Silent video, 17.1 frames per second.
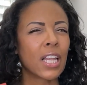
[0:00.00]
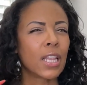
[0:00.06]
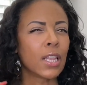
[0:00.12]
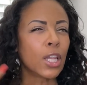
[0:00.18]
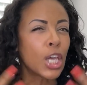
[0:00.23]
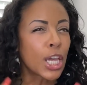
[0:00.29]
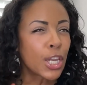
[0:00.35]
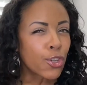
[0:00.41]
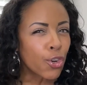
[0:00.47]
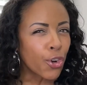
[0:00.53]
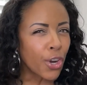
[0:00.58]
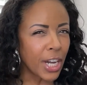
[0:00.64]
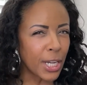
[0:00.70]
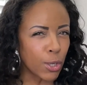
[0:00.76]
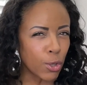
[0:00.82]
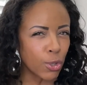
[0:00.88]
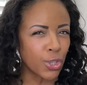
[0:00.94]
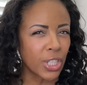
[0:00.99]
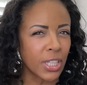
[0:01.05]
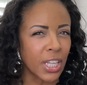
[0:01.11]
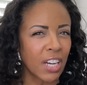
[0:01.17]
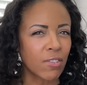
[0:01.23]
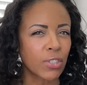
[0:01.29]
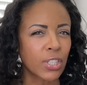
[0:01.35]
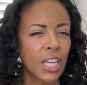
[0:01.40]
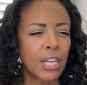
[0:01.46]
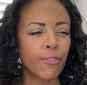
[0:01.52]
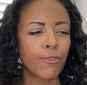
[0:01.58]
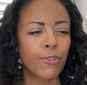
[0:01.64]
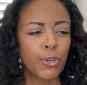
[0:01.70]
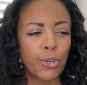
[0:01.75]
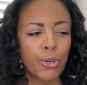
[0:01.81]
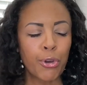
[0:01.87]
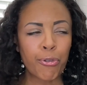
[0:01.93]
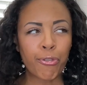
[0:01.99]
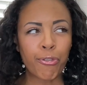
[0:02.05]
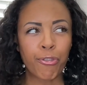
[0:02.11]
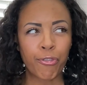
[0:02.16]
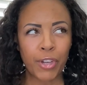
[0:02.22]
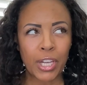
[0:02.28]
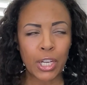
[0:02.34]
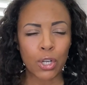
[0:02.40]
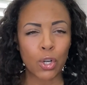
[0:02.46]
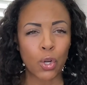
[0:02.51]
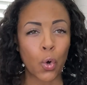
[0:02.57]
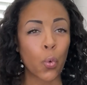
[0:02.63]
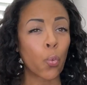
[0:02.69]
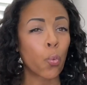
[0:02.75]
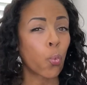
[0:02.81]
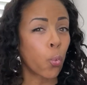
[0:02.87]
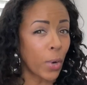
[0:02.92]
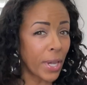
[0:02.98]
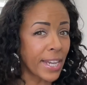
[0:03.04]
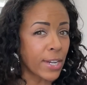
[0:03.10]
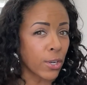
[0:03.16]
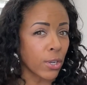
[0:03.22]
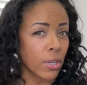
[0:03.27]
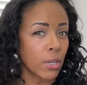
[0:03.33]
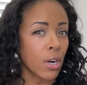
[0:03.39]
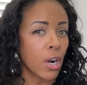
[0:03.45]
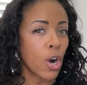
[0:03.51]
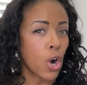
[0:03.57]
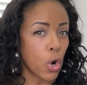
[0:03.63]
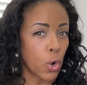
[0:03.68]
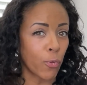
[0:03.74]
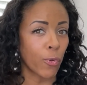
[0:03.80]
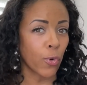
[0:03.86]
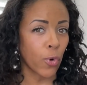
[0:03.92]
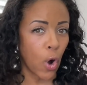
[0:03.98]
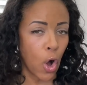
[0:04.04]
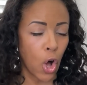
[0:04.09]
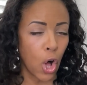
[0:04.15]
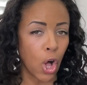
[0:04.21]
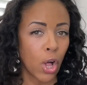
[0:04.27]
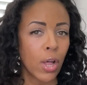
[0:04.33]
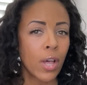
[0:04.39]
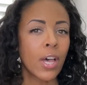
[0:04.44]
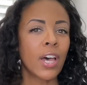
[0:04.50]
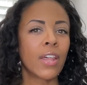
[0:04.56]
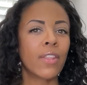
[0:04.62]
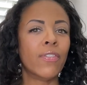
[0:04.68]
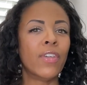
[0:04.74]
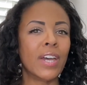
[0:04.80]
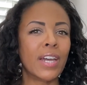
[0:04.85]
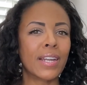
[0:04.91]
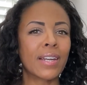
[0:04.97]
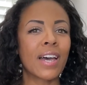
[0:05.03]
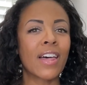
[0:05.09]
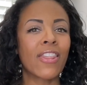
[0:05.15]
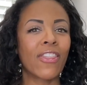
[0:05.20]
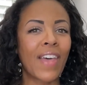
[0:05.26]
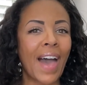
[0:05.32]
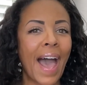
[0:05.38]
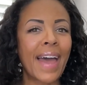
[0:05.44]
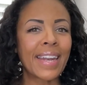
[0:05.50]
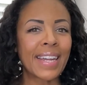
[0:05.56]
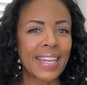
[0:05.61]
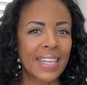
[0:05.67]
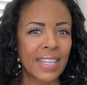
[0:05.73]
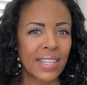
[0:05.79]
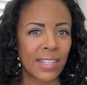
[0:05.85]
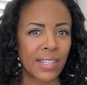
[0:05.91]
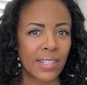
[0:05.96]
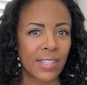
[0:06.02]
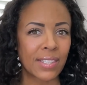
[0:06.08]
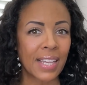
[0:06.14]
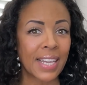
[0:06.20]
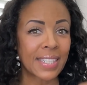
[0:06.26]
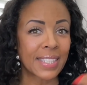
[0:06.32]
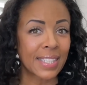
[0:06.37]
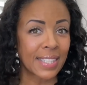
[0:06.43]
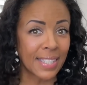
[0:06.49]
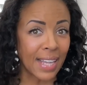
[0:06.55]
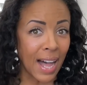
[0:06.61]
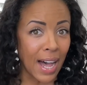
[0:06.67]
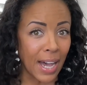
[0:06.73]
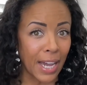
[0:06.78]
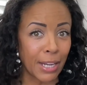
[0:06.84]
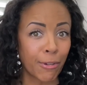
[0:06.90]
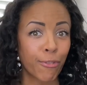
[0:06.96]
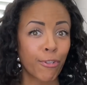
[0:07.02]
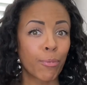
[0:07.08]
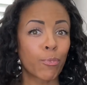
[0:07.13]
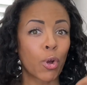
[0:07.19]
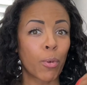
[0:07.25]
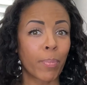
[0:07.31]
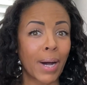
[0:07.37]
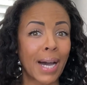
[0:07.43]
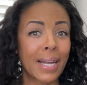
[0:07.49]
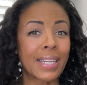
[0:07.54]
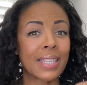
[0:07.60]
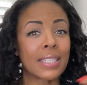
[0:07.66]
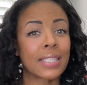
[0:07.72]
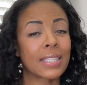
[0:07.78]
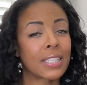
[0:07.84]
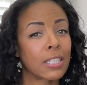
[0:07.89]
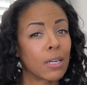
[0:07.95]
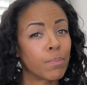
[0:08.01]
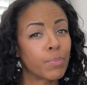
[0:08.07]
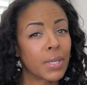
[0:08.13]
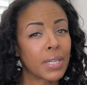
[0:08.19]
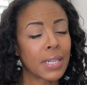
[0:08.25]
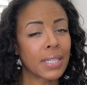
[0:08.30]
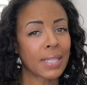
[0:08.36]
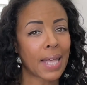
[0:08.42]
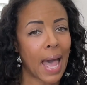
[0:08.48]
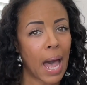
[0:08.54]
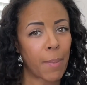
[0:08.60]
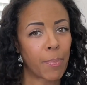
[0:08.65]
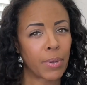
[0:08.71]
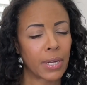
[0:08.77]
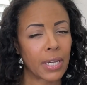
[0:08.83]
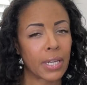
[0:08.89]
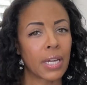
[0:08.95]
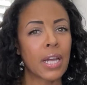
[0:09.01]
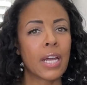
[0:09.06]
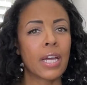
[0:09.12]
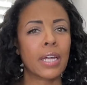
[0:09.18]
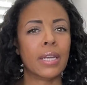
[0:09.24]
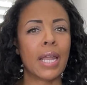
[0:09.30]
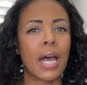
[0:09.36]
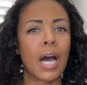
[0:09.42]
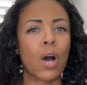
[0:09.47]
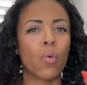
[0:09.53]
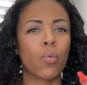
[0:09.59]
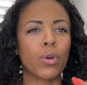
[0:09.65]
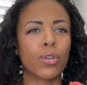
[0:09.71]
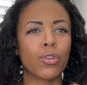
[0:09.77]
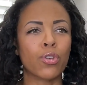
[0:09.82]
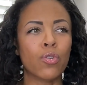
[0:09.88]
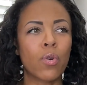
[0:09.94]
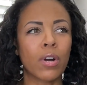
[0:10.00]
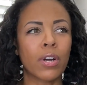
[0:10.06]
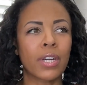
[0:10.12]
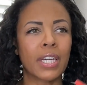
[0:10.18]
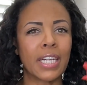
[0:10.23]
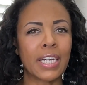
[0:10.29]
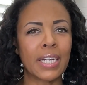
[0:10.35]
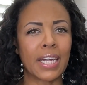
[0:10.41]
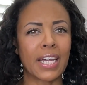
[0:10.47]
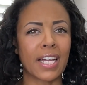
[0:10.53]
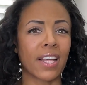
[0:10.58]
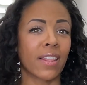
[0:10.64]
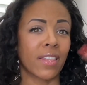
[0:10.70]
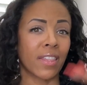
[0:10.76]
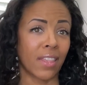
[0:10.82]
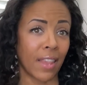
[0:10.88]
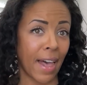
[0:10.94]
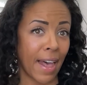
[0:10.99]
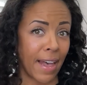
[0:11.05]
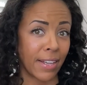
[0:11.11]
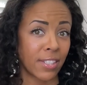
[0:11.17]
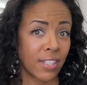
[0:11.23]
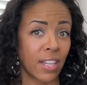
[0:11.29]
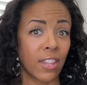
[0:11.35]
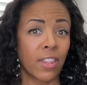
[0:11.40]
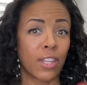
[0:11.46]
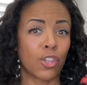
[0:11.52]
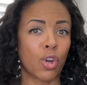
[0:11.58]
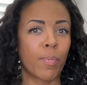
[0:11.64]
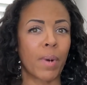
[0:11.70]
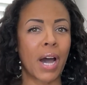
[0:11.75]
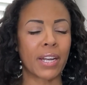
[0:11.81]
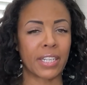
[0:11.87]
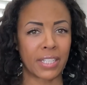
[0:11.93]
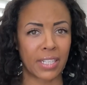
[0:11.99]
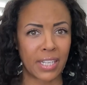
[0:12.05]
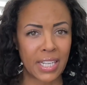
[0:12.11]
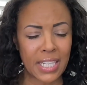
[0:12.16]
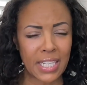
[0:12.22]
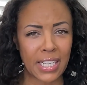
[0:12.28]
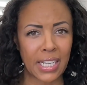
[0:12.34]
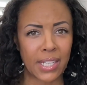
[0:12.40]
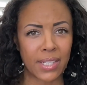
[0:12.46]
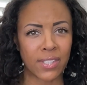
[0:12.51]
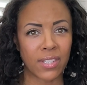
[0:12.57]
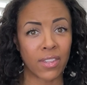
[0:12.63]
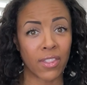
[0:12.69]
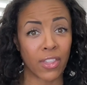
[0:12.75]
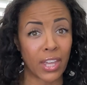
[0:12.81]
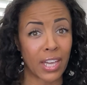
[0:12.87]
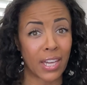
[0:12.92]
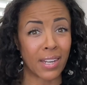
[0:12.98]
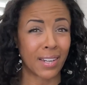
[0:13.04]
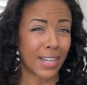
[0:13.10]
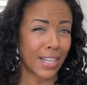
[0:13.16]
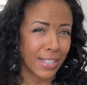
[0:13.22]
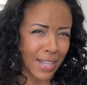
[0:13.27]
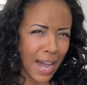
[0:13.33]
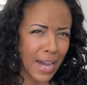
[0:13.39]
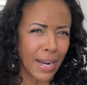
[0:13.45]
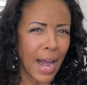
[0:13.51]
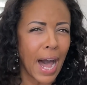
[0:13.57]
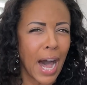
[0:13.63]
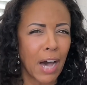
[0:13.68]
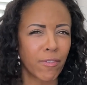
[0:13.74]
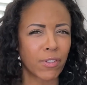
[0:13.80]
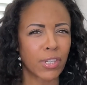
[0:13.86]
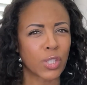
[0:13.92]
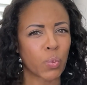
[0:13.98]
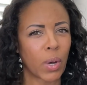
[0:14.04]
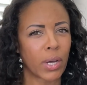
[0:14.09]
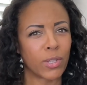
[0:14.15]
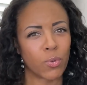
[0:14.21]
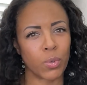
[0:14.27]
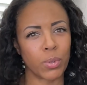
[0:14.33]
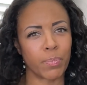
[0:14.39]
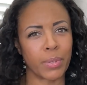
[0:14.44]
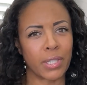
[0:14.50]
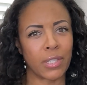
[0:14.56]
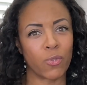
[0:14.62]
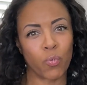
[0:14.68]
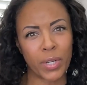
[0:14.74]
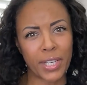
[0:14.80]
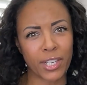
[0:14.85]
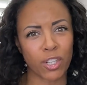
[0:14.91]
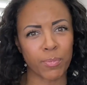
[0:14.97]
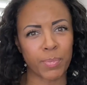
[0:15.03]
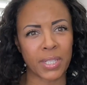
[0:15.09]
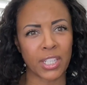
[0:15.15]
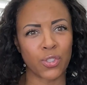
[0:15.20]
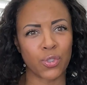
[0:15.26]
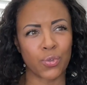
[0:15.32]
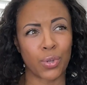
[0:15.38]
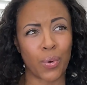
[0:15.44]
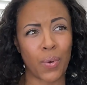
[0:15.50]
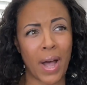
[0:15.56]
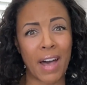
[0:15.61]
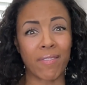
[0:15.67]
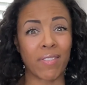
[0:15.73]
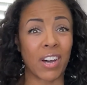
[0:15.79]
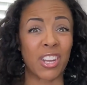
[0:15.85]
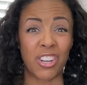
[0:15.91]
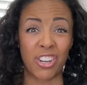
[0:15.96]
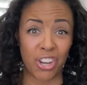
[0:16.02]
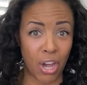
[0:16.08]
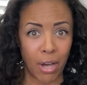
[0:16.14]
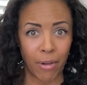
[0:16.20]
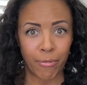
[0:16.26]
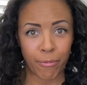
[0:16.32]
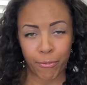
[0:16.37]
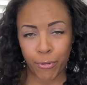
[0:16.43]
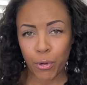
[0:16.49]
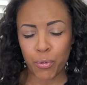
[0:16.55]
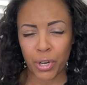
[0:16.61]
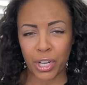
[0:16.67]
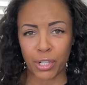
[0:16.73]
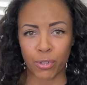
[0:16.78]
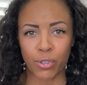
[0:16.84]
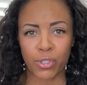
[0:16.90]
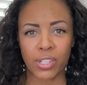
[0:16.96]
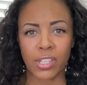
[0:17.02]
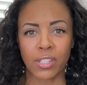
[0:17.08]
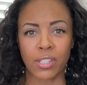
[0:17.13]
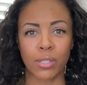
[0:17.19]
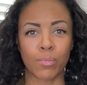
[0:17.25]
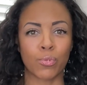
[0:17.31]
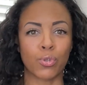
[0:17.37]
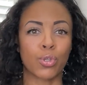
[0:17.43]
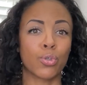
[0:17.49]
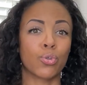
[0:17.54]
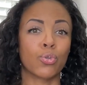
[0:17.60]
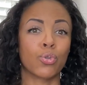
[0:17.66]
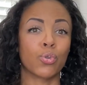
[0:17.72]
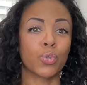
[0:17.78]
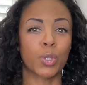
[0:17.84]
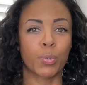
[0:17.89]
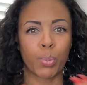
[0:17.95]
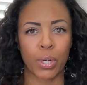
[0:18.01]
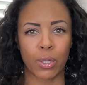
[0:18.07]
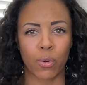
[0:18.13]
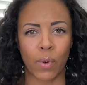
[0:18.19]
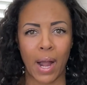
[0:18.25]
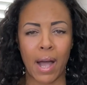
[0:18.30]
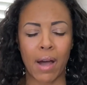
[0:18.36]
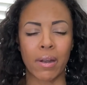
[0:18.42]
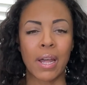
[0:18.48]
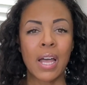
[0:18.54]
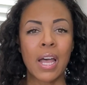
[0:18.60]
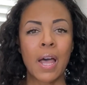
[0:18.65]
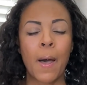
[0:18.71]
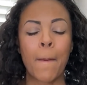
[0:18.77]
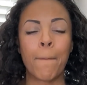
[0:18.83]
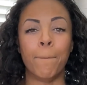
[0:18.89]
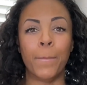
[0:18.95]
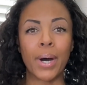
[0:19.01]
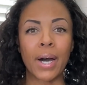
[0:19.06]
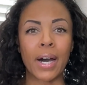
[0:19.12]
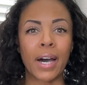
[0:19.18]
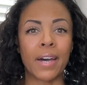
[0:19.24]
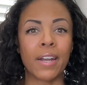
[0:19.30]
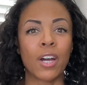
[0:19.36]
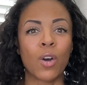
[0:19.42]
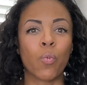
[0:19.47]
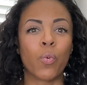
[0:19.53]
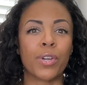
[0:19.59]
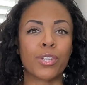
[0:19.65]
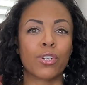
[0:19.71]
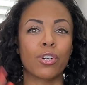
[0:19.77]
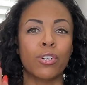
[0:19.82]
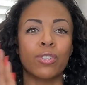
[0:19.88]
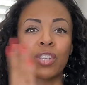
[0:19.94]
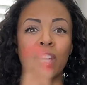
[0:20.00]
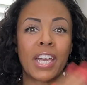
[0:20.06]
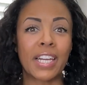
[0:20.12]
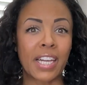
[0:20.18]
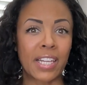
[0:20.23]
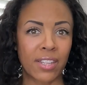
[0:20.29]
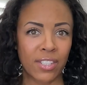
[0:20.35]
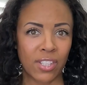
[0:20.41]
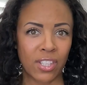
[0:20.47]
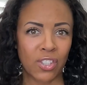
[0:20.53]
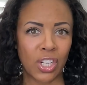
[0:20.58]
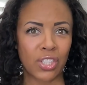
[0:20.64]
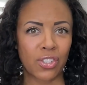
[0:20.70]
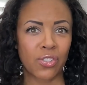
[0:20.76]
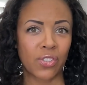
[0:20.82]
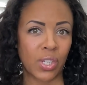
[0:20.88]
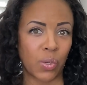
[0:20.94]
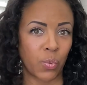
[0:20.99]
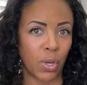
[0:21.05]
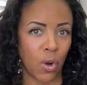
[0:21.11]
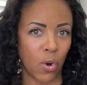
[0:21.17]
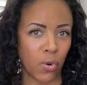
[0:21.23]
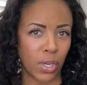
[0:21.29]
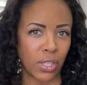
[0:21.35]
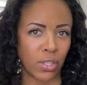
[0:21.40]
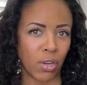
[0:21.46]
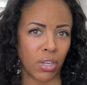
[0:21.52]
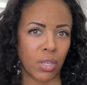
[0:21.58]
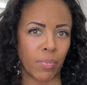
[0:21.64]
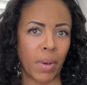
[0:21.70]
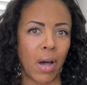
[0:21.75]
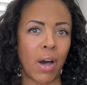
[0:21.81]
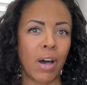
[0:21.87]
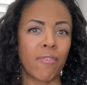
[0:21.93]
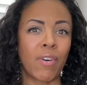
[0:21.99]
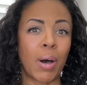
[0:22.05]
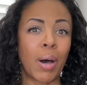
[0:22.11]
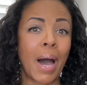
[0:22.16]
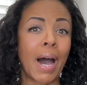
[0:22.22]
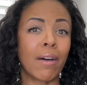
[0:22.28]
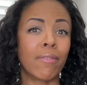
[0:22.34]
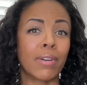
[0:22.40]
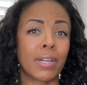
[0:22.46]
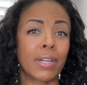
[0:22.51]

in your energy levels. If you feel weaker overall, then that is a sign from your body that something is happening. Now, when you are eating less than your body needs, then it's kind of obvious why you would be weaker, because you don't have enough food in your system to spread around. But when you're taking the suggestions that we already talked about having